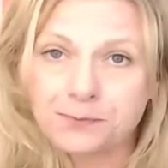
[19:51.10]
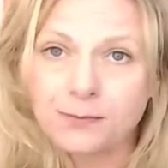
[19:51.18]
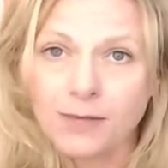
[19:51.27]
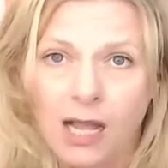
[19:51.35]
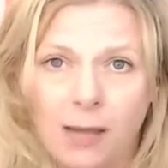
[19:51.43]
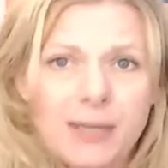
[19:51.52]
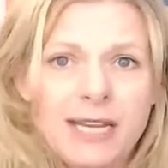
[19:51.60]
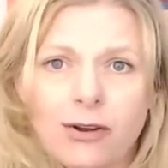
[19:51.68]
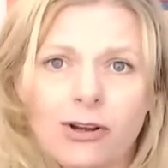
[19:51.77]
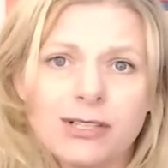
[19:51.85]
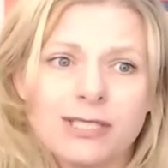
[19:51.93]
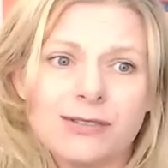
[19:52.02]
And he
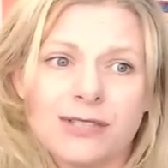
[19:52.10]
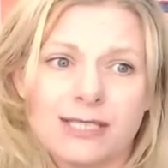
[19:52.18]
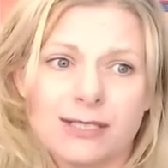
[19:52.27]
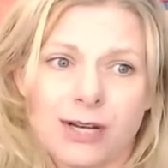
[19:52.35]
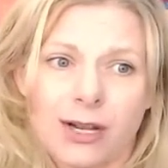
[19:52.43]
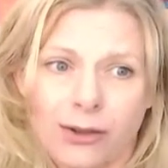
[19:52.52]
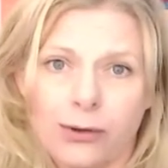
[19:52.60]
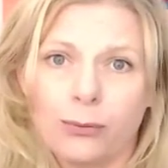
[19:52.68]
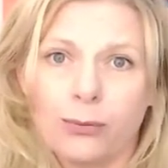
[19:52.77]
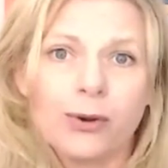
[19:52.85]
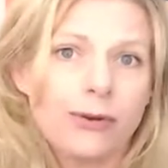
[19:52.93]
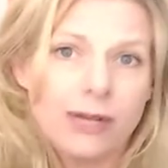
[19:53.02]
argues that this is not good.
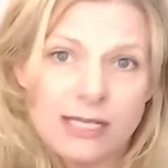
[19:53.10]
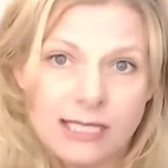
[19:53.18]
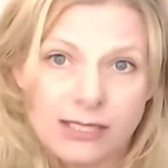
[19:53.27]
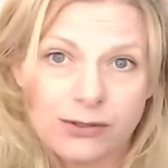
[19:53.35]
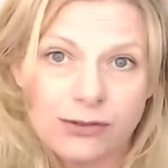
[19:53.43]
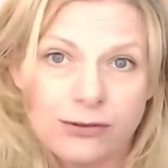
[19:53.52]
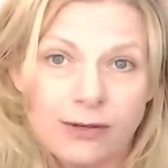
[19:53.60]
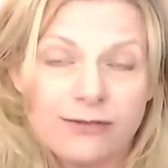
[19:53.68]
And we're going to